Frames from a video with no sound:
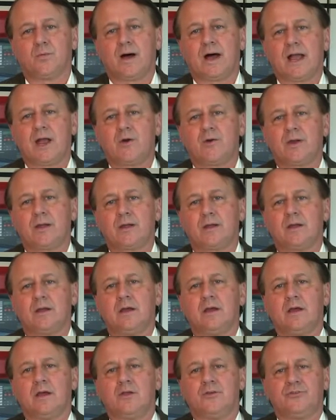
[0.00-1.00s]
wiring,
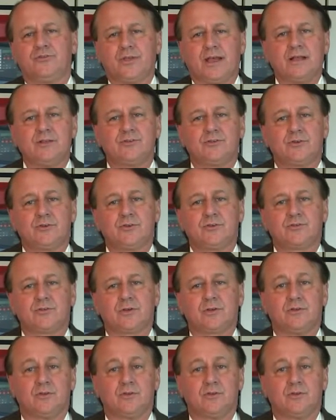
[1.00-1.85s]
sensors,